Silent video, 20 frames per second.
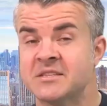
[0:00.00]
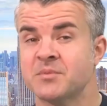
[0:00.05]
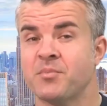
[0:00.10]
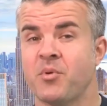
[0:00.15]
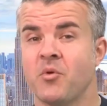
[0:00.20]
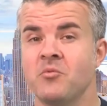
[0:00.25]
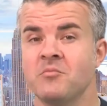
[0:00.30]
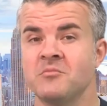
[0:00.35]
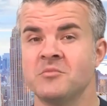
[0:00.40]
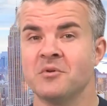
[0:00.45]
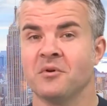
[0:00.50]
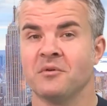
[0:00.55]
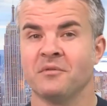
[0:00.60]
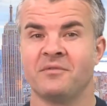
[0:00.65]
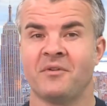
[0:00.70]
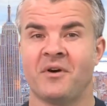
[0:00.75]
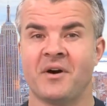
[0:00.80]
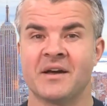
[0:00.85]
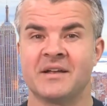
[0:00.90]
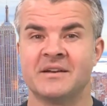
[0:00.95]
to the port, you'll
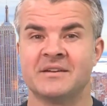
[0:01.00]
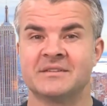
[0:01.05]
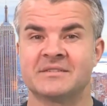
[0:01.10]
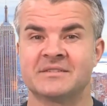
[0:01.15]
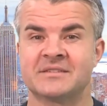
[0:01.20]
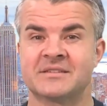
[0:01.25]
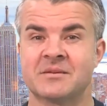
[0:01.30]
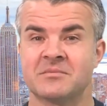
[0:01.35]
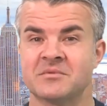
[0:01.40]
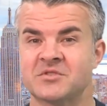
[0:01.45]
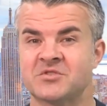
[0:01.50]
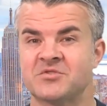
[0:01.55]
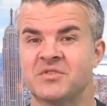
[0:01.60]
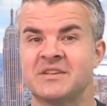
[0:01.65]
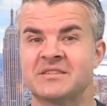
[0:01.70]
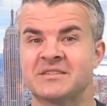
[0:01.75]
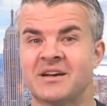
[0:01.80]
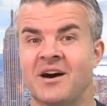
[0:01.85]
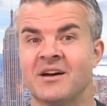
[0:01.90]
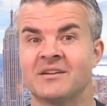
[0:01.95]
find some of the
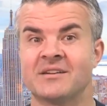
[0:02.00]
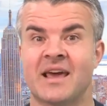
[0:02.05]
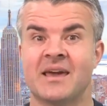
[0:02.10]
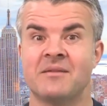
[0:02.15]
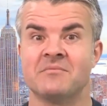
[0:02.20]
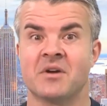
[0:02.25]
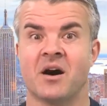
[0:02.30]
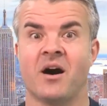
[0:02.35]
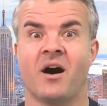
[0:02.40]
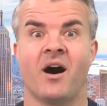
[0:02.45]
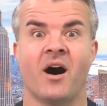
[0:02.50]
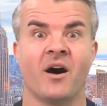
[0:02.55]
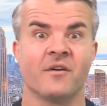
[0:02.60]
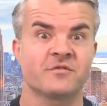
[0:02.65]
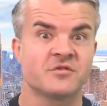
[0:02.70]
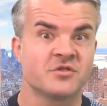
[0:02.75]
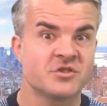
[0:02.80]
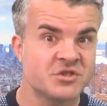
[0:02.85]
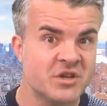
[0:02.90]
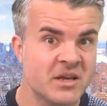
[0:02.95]
streets are named
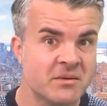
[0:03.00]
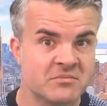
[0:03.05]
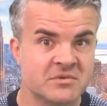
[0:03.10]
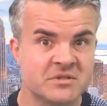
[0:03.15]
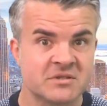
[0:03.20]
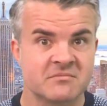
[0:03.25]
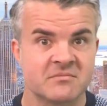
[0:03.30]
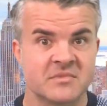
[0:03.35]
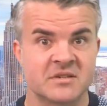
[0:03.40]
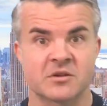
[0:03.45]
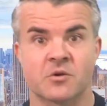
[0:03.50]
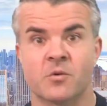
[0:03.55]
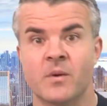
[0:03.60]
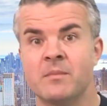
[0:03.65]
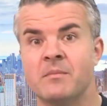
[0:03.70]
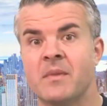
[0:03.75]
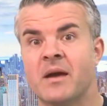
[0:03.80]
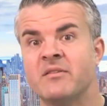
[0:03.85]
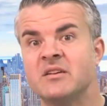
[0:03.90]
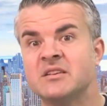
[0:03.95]
after the ships. There's a
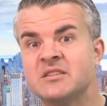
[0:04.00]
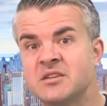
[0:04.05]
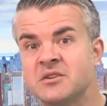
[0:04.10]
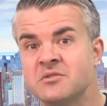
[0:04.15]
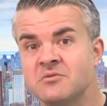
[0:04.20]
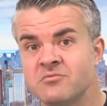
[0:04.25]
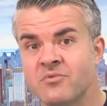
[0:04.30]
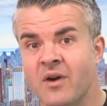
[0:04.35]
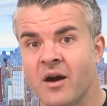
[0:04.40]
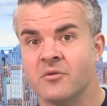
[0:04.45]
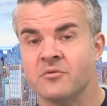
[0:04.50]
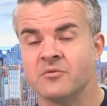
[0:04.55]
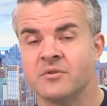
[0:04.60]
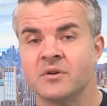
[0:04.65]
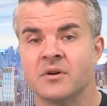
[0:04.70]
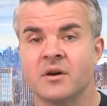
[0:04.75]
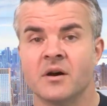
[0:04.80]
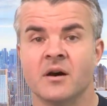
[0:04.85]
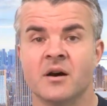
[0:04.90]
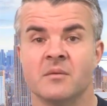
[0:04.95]
Queen Mary 2
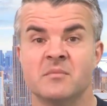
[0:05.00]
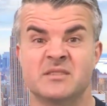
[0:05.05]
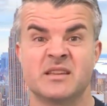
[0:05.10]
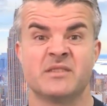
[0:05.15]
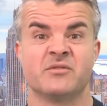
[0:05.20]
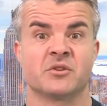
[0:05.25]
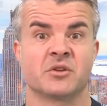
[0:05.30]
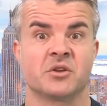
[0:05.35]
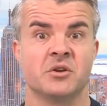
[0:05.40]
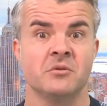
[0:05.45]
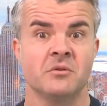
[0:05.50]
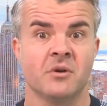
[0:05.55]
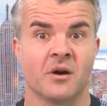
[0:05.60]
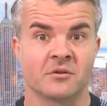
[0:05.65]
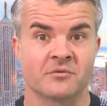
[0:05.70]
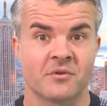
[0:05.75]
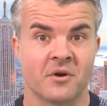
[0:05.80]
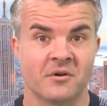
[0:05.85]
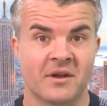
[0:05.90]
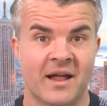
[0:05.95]
road. There's even a
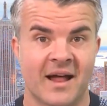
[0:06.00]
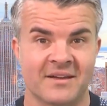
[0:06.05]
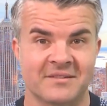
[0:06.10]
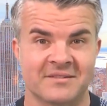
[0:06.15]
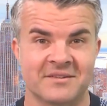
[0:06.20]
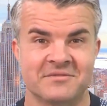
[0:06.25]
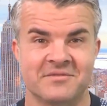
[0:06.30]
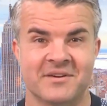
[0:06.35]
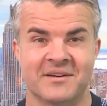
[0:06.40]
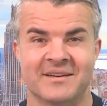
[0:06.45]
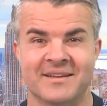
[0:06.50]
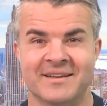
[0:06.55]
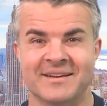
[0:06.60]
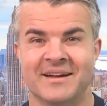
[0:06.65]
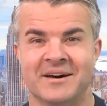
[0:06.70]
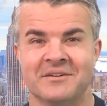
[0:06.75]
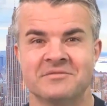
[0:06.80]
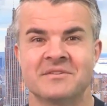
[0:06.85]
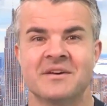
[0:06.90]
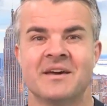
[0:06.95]
Cunard road, actually, funnily
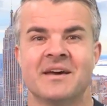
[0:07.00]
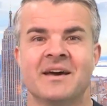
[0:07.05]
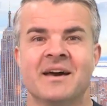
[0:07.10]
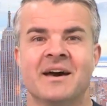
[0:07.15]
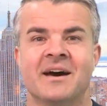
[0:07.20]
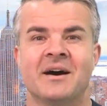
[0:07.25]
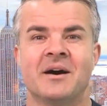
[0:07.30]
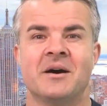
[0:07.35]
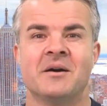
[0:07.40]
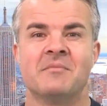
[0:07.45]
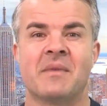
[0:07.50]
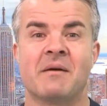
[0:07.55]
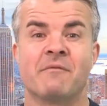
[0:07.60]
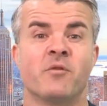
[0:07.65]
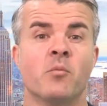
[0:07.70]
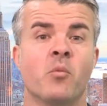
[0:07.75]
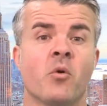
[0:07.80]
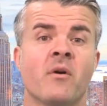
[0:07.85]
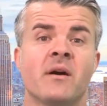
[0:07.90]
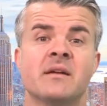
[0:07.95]
enough. And
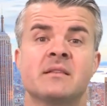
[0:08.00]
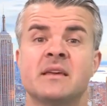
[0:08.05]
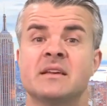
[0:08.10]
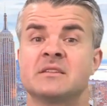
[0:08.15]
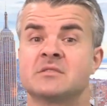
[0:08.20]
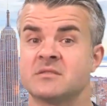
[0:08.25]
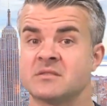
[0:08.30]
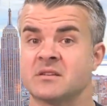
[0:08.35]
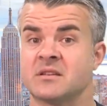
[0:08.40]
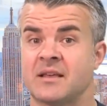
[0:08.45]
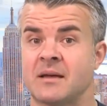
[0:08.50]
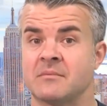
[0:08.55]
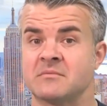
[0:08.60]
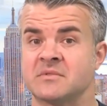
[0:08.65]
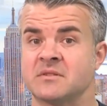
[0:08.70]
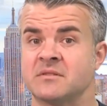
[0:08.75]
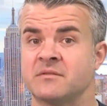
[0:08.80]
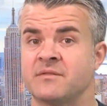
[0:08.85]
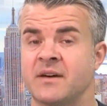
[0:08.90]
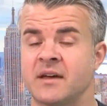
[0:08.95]
for more ideas on
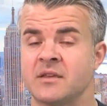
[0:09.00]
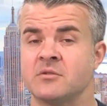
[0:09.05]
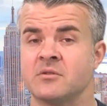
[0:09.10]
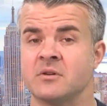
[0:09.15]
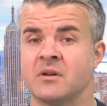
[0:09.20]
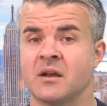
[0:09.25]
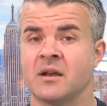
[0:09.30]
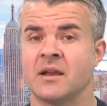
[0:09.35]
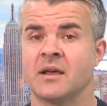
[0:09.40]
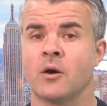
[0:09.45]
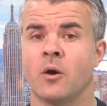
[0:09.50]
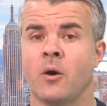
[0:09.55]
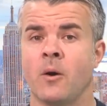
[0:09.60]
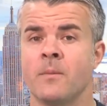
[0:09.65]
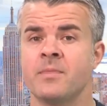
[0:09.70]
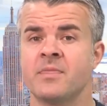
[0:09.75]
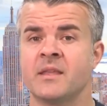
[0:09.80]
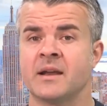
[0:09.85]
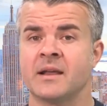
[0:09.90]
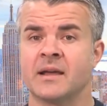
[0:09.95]
Southampton, in fact, you can click
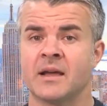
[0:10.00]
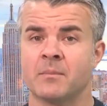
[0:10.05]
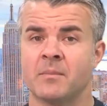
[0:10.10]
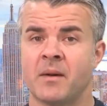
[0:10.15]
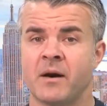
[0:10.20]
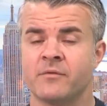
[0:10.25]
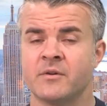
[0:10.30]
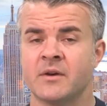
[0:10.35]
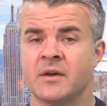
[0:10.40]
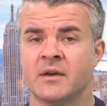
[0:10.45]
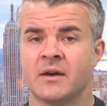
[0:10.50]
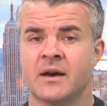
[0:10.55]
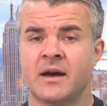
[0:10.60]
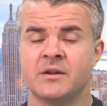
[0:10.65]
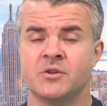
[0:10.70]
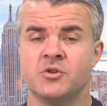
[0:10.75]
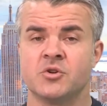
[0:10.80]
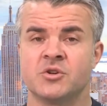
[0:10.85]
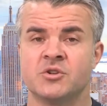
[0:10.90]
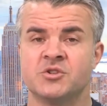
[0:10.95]
on the link above
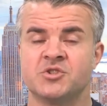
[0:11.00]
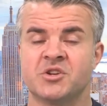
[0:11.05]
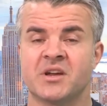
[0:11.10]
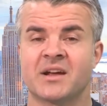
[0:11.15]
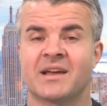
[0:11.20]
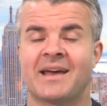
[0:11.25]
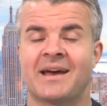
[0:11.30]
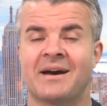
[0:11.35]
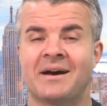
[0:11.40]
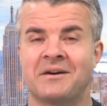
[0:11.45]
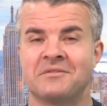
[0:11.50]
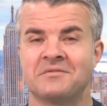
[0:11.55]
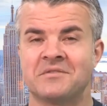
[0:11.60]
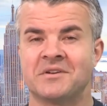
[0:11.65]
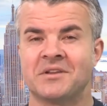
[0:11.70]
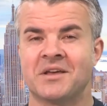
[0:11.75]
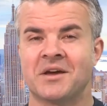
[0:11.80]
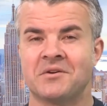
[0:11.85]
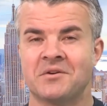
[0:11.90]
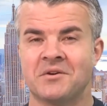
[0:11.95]
and you can check out our
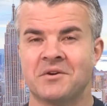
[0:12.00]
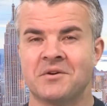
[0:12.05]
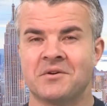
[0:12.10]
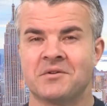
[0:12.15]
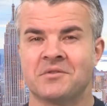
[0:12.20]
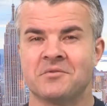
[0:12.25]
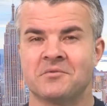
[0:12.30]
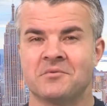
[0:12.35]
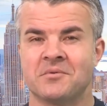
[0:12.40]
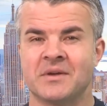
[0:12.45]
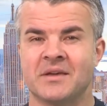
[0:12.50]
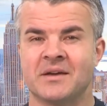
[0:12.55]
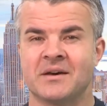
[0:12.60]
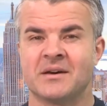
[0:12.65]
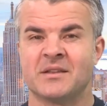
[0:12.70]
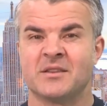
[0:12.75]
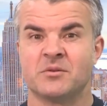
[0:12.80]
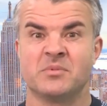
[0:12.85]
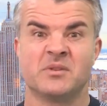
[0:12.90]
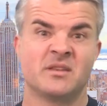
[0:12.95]
video that we
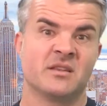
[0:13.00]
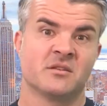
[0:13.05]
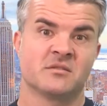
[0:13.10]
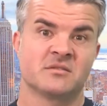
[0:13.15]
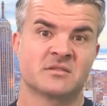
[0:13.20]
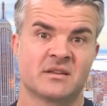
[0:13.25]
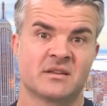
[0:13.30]
did on